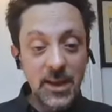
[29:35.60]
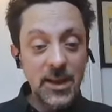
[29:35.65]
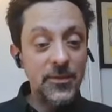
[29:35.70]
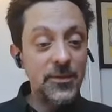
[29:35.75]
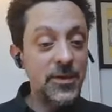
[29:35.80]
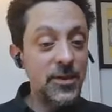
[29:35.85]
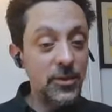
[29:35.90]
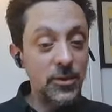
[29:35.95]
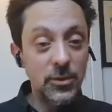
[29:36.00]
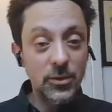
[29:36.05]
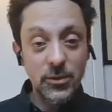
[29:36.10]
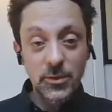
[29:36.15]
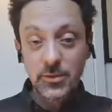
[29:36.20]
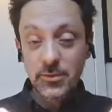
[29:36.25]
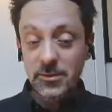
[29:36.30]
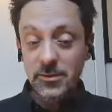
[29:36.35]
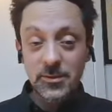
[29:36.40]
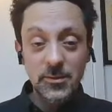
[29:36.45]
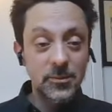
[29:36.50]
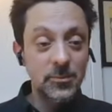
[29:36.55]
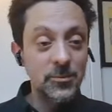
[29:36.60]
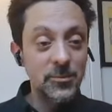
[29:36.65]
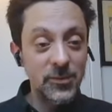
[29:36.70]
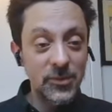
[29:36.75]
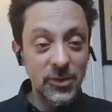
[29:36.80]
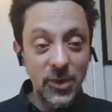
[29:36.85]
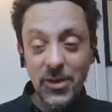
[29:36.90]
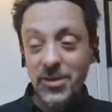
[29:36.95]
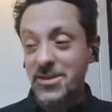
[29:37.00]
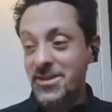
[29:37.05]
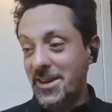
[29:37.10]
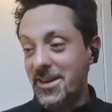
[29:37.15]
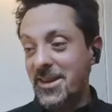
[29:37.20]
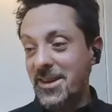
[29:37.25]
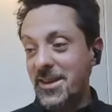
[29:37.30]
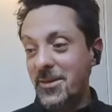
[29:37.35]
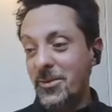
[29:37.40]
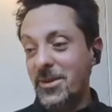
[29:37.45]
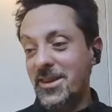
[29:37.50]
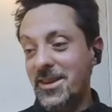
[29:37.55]
if you're not
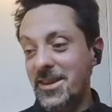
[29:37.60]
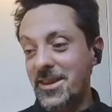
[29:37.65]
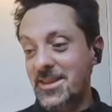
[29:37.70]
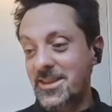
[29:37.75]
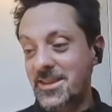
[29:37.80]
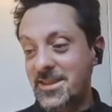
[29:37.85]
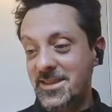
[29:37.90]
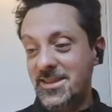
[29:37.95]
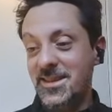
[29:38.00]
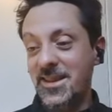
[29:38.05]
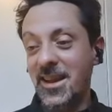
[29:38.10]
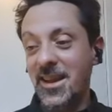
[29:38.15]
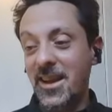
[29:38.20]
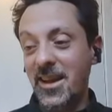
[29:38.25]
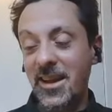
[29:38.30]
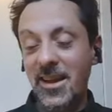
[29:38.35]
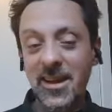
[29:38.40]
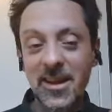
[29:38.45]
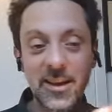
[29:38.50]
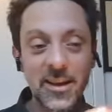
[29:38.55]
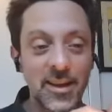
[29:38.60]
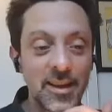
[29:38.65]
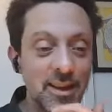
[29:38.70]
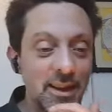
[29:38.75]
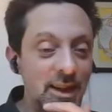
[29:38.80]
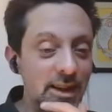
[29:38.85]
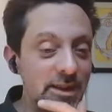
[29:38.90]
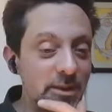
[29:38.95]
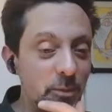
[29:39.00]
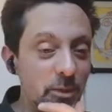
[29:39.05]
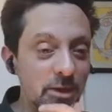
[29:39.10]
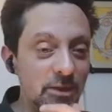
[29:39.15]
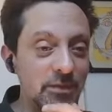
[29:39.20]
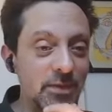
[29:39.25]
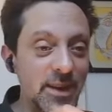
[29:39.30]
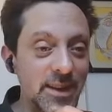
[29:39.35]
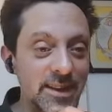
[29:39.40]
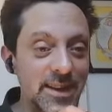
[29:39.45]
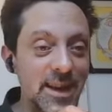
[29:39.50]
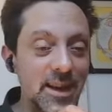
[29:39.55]
studying with us and you want to
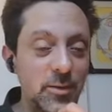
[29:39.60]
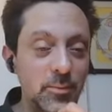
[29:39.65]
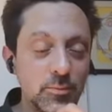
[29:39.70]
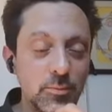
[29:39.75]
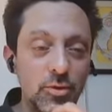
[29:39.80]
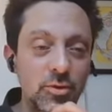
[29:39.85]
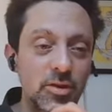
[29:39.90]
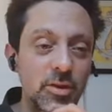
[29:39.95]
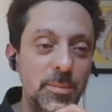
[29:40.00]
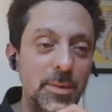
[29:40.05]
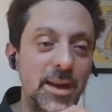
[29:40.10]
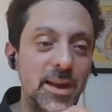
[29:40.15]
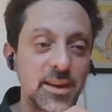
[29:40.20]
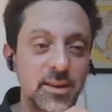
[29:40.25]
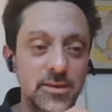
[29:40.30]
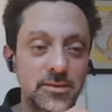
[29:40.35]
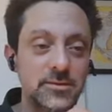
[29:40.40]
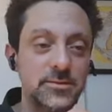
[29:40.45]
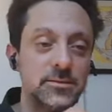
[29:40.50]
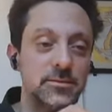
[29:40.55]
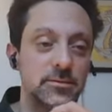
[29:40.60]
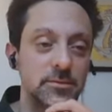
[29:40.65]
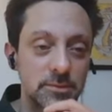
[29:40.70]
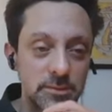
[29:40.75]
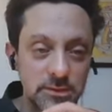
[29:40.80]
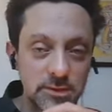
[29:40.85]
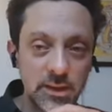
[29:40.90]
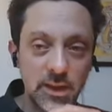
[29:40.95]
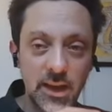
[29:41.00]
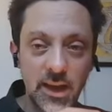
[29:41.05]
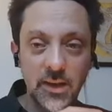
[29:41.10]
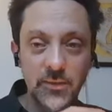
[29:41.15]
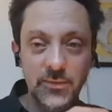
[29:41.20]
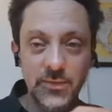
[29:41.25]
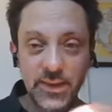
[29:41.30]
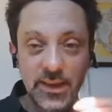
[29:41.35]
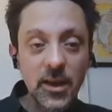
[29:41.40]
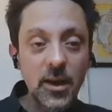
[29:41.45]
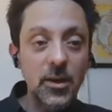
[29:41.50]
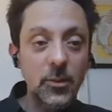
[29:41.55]
find out more about our
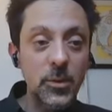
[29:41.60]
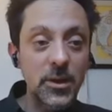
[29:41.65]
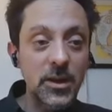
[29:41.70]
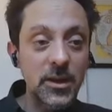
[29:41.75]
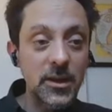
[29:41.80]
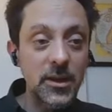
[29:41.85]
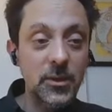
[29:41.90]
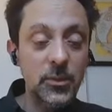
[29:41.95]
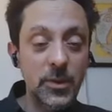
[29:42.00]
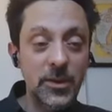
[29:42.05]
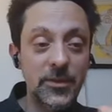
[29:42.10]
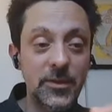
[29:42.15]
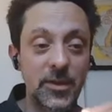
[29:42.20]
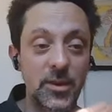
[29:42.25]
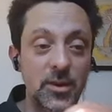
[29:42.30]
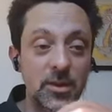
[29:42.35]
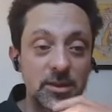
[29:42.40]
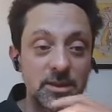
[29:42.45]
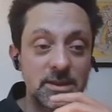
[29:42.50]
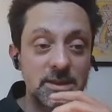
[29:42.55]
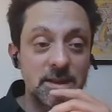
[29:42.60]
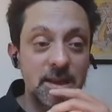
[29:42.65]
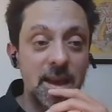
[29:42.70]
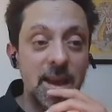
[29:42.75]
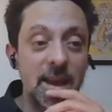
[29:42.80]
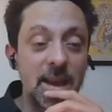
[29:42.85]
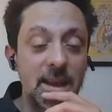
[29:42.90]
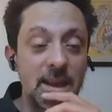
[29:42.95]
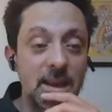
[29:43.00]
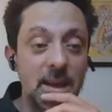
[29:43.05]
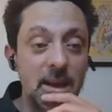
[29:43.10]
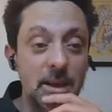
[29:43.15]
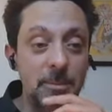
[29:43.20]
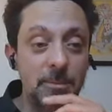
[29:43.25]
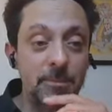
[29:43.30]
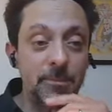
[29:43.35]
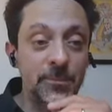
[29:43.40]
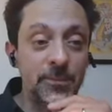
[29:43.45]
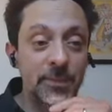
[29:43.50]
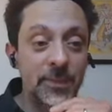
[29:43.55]
VR work, we've got a
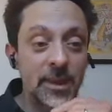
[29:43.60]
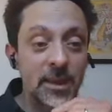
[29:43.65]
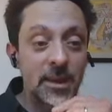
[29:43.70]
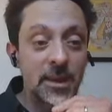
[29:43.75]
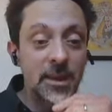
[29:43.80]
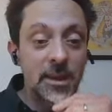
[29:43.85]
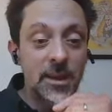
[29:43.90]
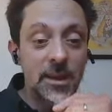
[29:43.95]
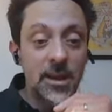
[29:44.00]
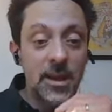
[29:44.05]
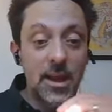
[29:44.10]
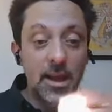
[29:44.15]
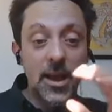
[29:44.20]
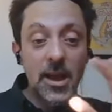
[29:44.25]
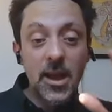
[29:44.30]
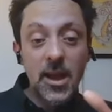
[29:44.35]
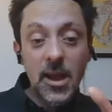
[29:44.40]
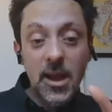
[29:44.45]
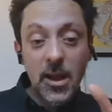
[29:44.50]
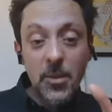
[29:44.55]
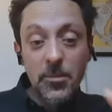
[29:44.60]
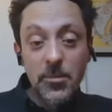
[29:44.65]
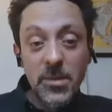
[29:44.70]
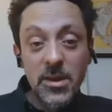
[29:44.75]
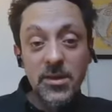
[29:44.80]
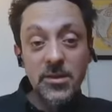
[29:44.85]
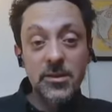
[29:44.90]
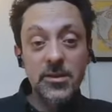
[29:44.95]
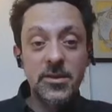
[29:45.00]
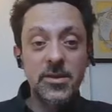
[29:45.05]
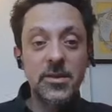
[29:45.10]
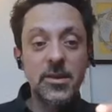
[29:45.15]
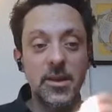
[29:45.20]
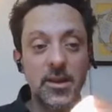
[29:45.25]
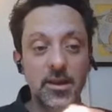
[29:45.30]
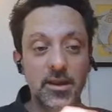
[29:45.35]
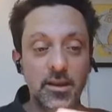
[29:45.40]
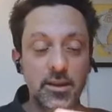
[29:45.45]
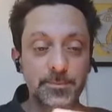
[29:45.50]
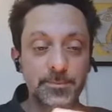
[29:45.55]

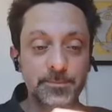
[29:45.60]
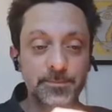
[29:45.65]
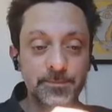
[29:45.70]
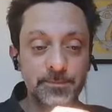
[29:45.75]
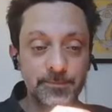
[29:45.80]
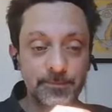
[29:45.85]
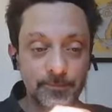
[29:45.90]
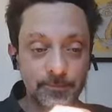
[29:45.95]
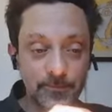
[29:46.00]
MOOC.